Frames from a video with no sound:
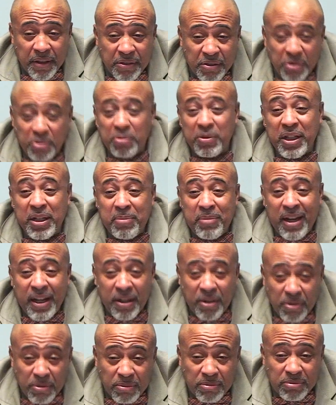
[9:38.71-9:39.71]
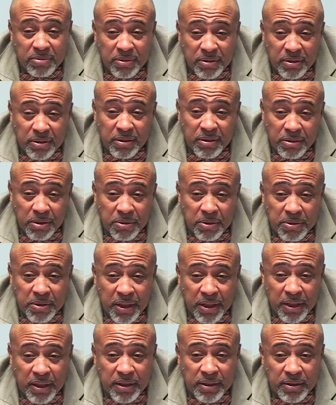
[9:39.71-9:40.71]
So what am I going? to You know what
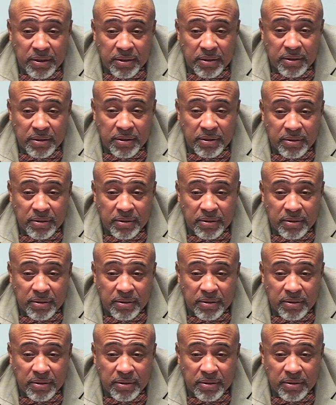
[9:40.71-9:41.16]
I'm saying?